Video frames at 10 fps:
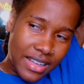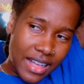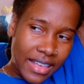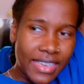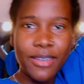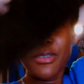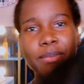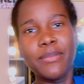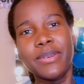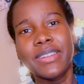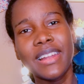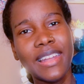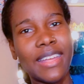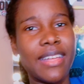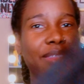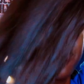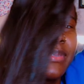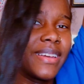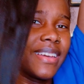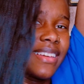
I can't remember the length, but